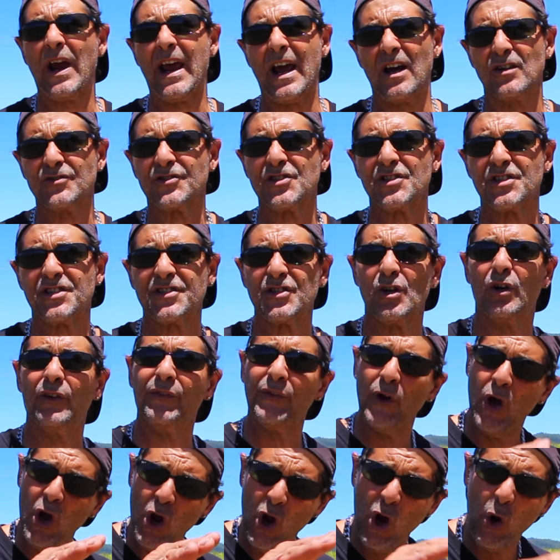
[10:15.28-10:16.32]
house itself,
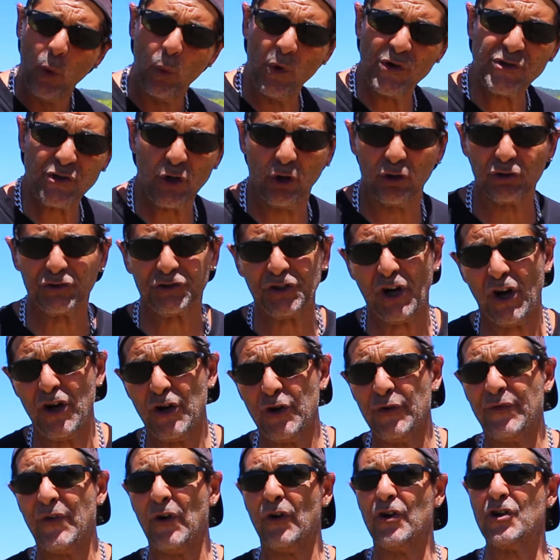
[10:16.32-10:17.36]
which I'll show
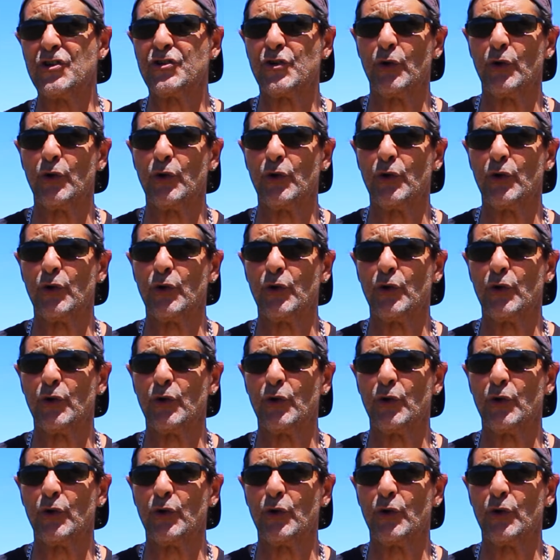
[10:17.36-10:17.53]
you very